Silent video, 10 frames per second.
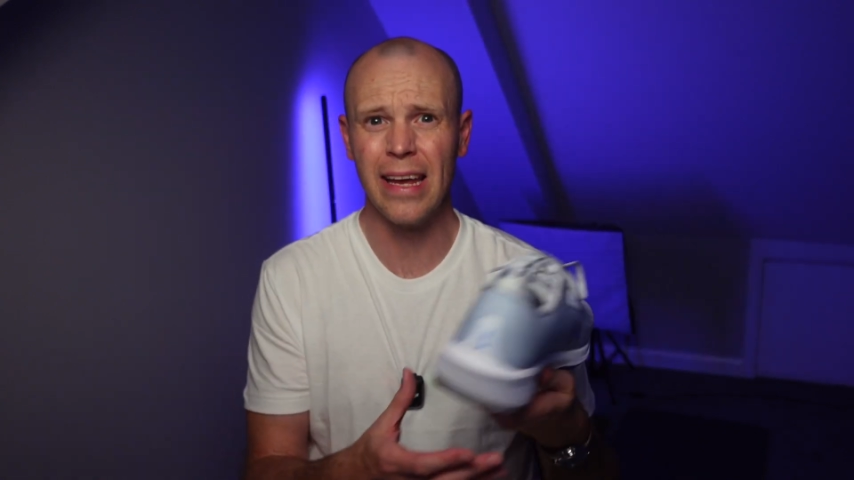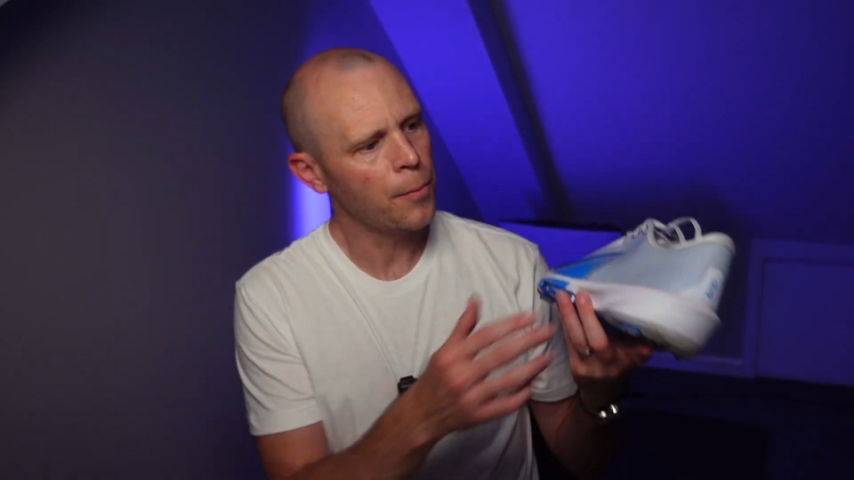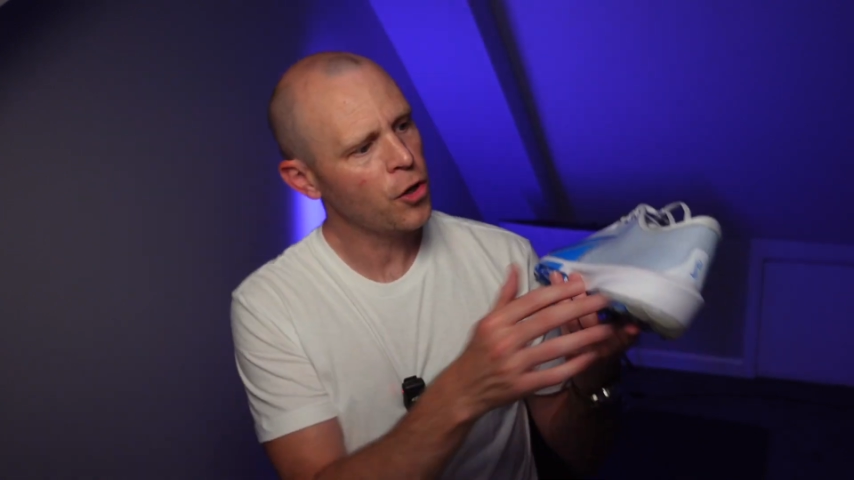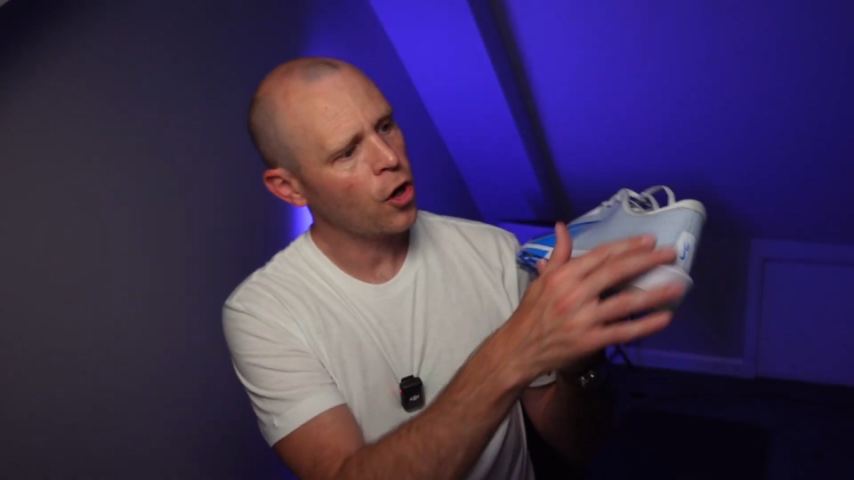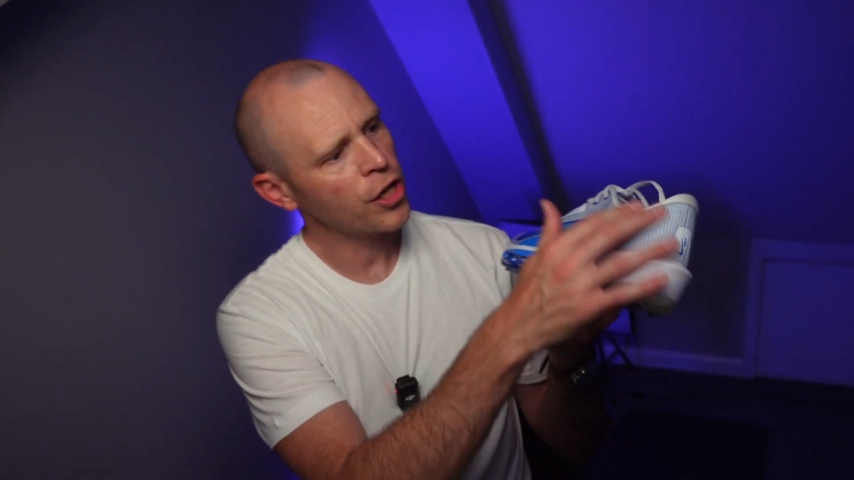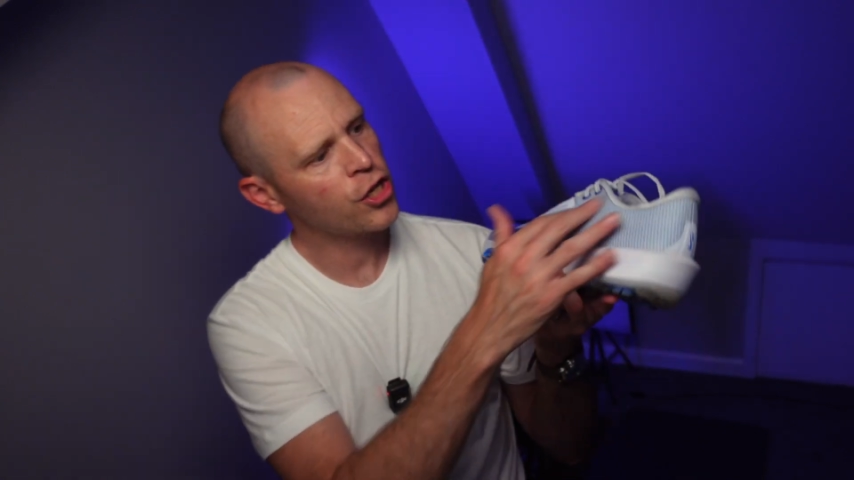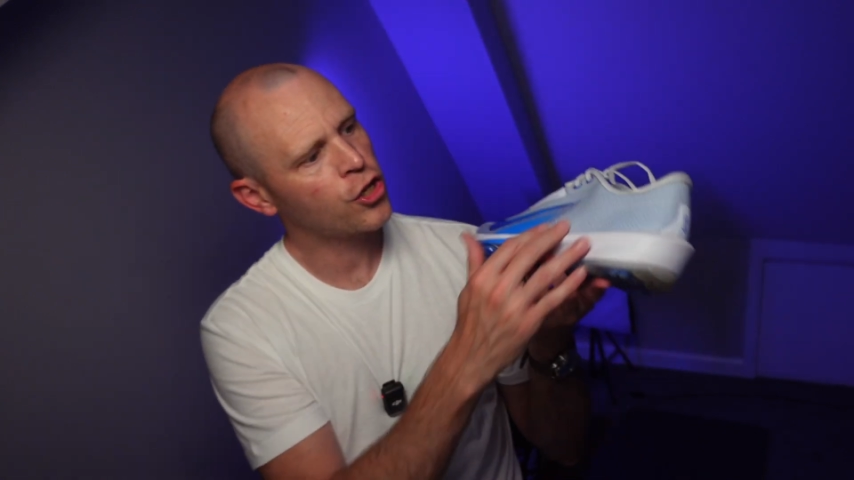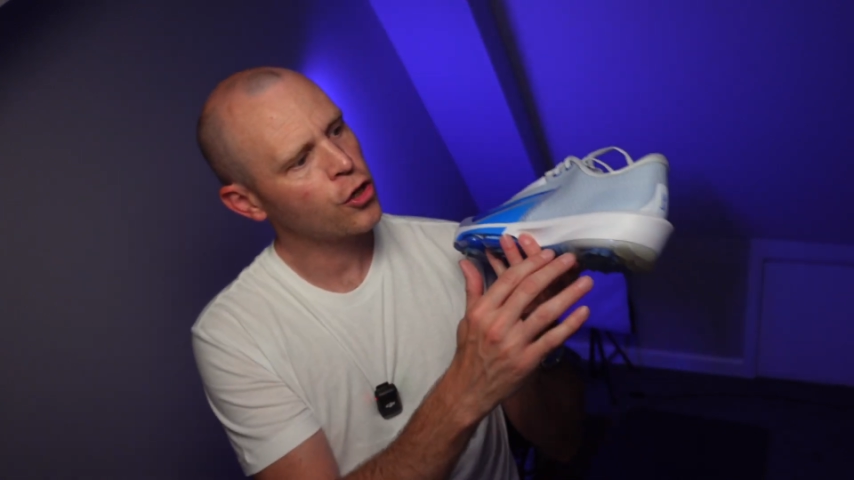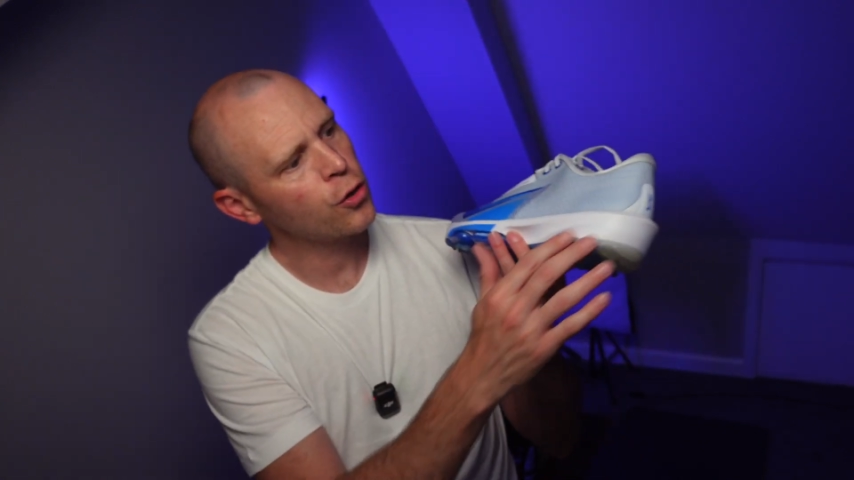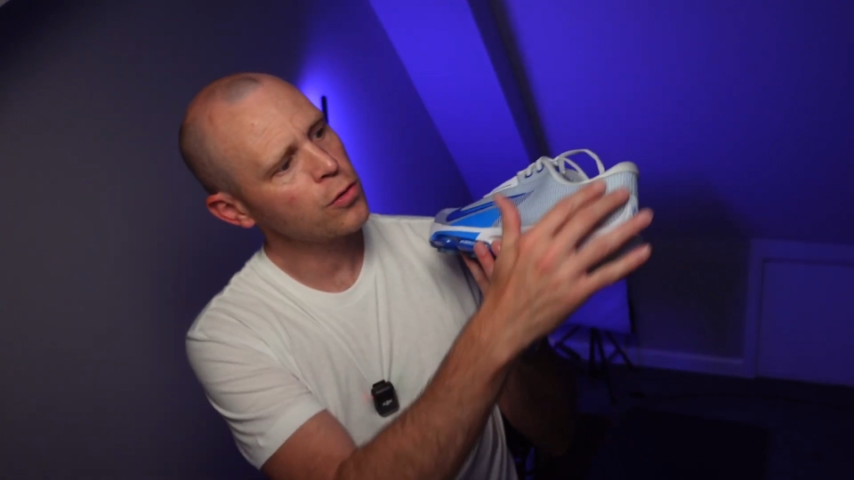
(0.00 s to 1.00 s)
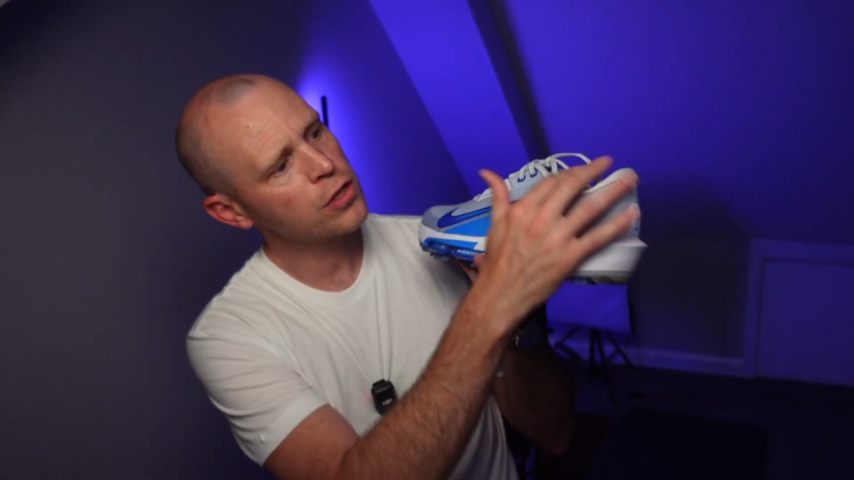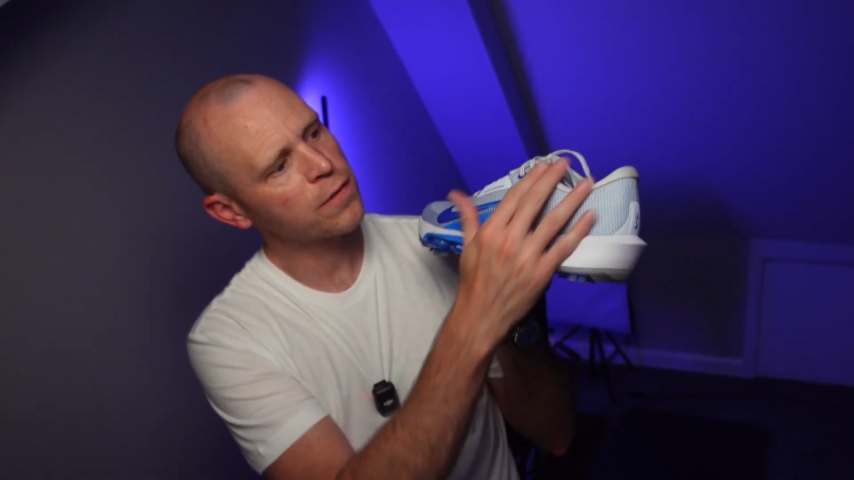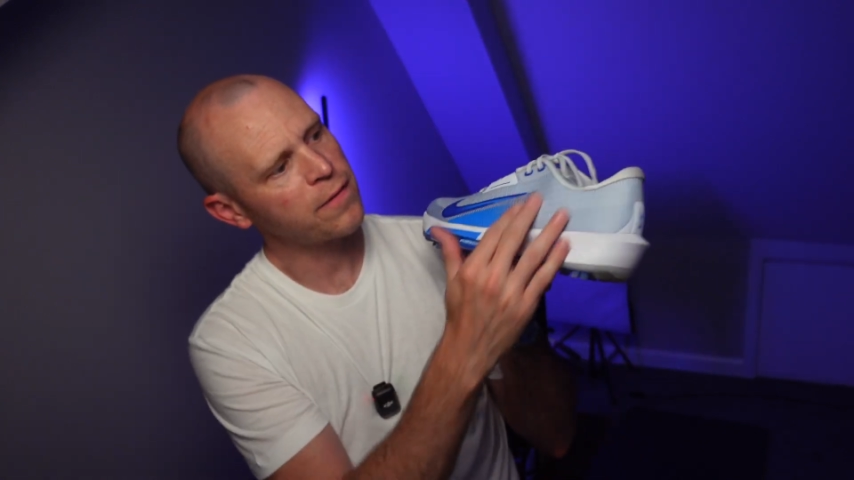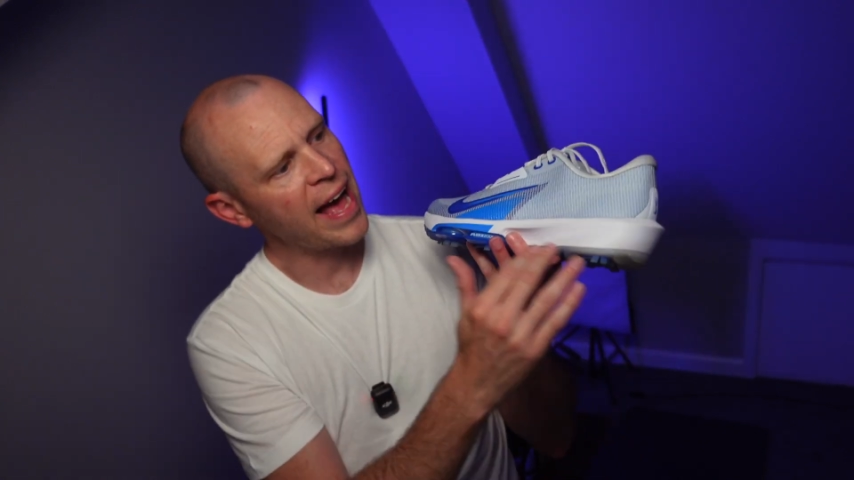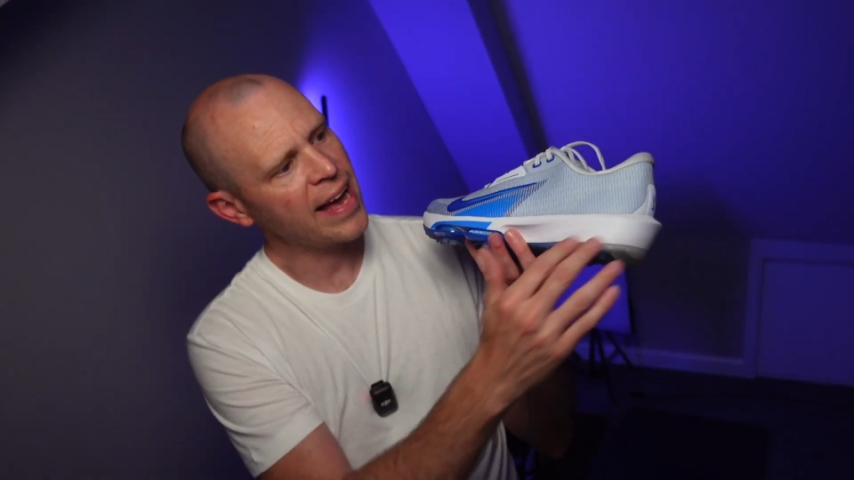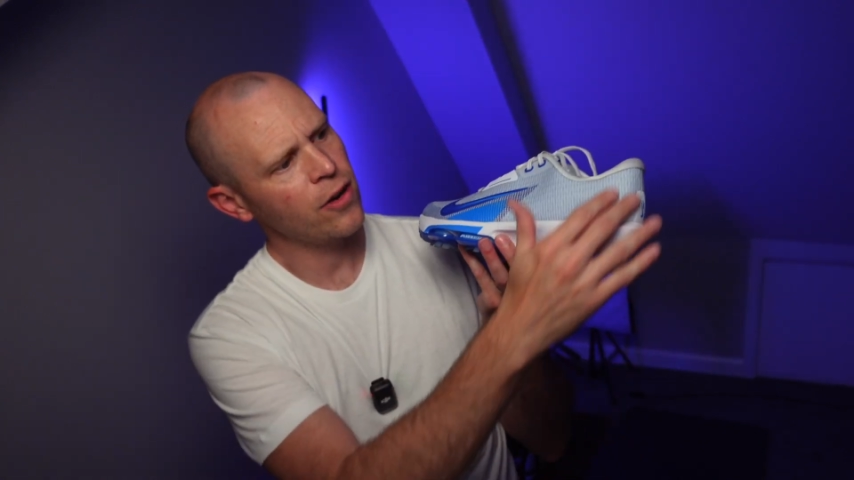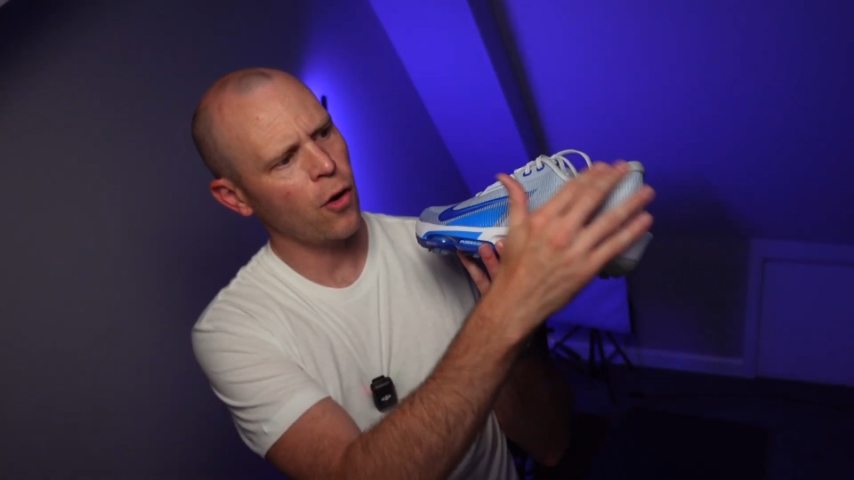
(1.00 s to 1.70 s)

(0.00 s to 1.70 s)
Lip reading: I'm not a huge fan